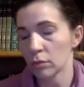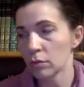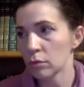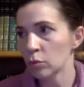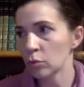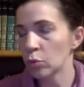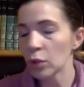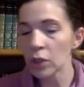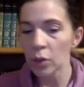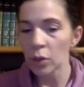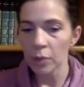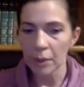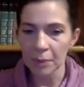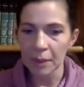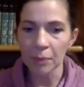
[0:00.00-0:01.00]

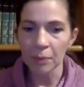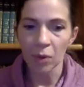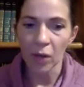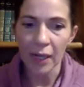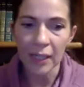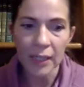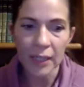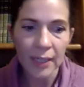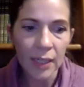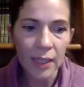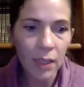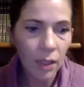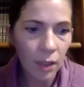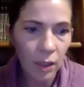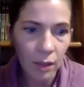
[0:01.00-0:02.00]
willowy people, and
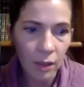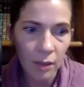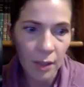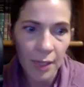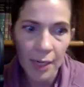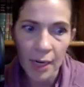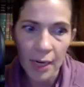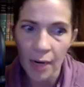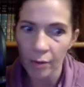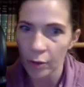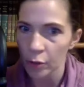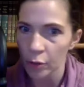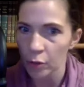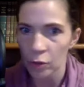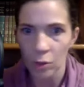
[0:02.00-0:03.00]
he never
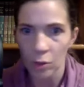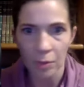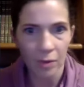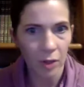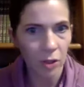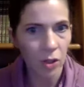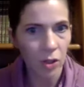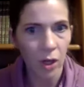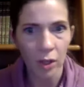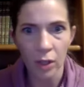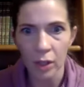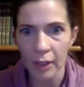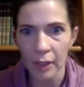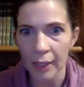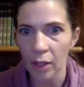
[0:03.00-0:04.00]
grew to be very tall at
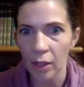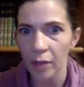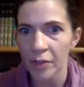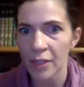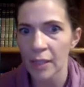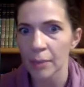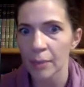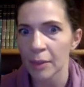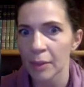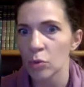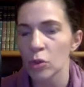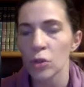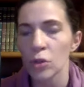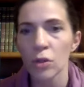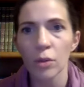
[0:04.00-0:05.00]
all. Like, all of his siblings were
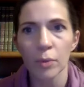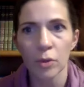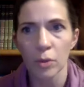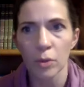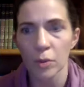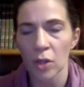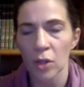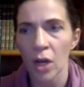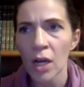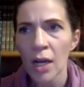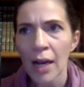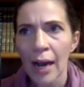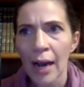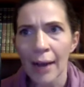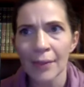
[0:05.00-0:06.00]
super, super tall.
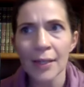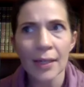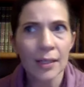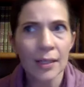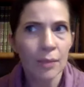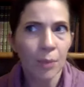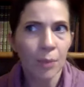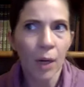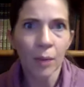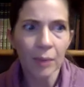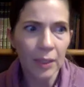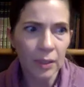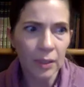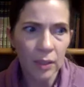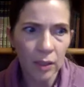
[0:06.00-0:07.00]
I think he's
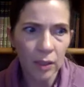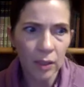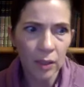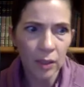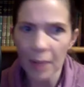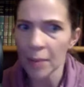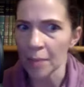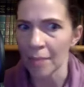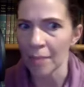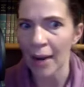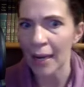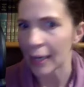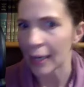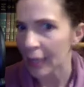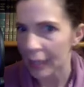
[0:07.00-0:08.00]
probably still maybe my
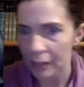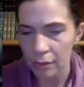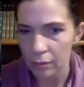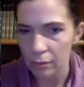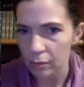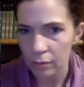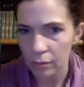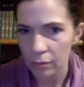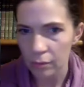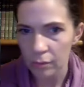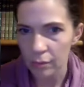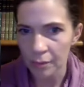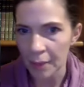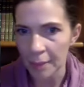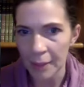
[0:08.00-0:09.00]
height,
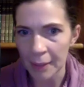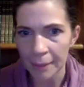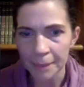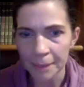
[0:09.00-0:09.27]
maybe.